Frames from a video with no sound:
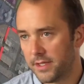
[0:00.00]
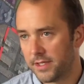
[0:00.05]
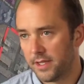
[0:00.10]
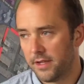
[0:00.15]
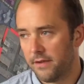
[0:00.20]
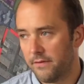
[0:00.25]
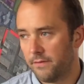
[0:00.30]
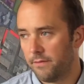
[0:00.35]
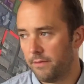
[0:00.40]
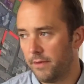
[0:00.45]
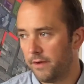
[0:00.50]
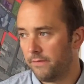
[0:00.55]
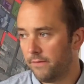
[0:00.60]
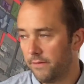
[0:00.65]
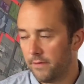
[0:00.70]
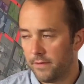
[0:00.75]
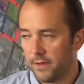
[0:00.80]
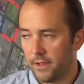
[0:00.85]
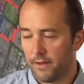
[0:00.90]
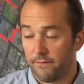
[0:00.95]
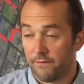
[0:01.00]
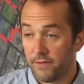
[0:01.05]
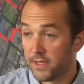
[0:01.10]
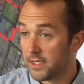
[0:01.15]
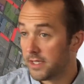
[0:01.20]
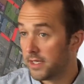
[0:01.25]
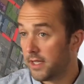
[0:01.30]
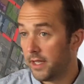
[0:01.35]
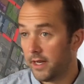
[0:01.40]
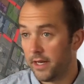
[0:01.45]
that have been have
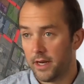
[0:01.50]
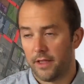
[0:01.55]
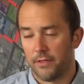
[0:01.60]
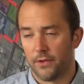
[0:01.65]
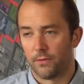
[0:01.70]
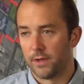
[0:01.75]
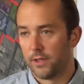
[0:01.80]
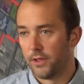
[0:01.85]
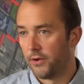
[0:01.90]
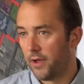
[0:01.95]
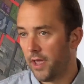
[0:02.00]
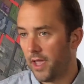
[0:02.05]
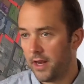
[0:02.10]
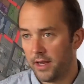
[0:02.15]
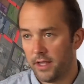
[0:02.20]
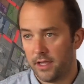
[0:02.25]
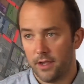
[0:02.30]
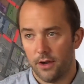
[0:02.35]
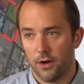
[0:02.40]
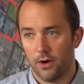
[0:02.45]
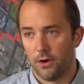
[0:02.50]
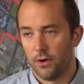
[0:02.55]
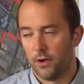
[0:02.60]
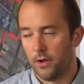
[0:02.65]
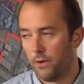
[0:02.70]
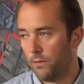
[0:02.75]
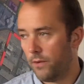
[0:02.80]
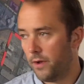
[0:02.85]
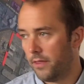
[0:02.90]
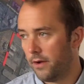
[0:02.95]
visited and either relocated here,
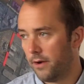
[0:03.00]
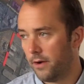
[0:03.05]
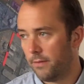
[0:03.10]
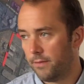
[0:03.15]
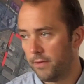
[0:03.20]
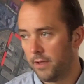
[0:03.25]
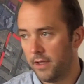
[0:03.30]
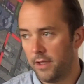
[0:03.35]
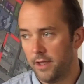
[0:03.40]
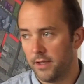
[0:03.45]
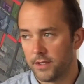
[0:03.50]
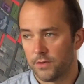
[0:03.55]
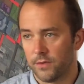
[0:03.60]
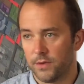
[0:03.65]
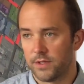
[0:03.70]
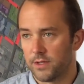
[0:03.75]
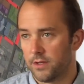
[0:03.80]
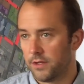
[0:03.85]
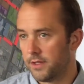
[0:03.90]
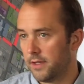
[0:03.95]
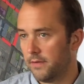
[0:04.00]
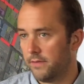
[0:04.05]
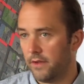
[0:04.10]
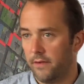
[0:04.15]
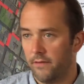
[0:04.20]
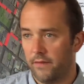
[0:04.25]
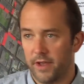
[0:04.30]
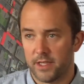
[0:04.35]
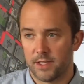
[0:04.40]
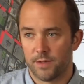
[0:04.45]
whether it be as a result of an
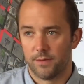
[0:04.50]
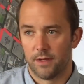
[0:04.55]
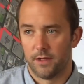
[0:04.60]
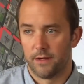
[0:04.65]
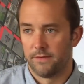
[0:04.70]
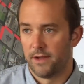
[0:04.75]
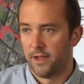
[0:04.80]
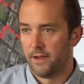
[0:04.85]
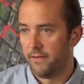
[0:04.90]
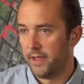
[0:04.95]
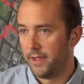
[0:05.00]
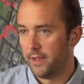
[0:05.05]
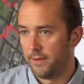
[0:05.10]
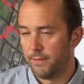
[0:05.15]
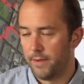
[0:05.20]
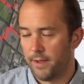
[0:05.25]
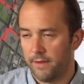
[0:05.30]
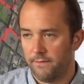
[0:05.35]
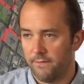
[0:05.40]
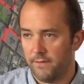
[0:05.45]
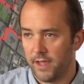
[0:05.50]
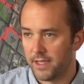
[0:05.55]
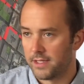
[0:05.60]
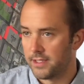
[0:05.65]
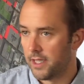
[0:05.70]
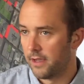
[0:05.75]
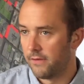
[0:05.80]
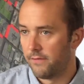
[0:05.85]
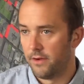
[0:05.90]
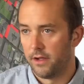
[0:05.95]
investment by the, the Vegas
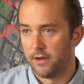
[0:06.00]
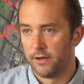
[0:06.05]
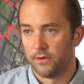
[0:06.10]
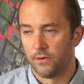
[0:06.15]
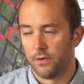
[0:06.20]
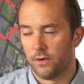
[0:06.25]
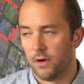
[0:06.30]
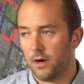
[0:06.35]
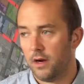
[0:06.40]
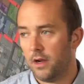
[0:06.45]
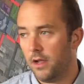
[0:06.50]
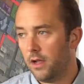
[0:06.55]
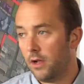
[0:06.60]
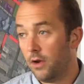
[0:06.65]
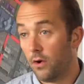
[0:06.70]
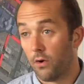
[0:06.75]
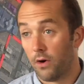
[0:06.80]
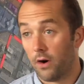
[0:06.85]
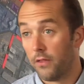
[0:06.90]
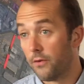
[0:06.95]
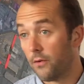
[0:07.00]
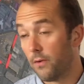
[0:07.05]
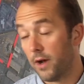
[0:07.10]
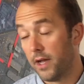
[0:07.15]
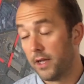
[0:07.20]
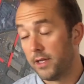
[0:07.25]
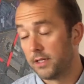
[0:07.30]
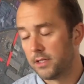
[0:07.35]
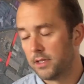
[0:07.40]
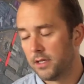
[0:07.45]
Tech Fund or or
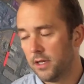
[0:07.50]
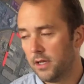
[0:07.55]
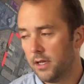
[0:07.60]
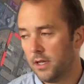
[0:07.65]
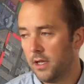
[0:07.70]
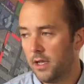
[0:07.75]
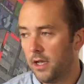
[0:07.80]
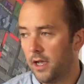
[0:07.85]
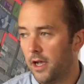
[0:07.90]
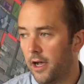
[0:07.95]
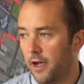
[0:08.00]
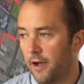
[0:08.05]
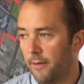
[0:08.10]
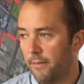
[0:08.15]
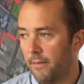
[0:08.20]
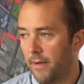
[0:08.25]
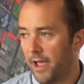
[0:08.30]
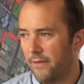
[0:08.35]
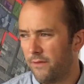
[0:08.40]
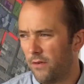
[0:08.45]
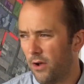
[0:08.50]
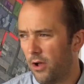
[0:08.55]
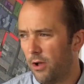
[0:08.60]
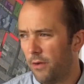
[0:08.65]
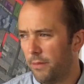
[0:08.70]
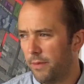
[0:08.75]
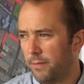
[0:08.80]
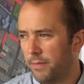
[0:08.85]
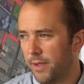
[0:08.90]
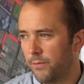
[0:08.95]
otherwise, um, have all
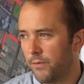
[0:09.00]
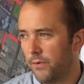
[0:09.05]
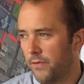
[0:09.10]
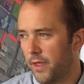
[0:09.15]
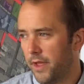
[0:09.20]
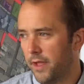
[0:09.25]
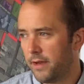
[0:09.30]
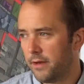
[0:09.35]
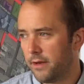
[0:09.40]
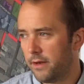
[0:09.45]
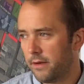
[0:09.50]
been people that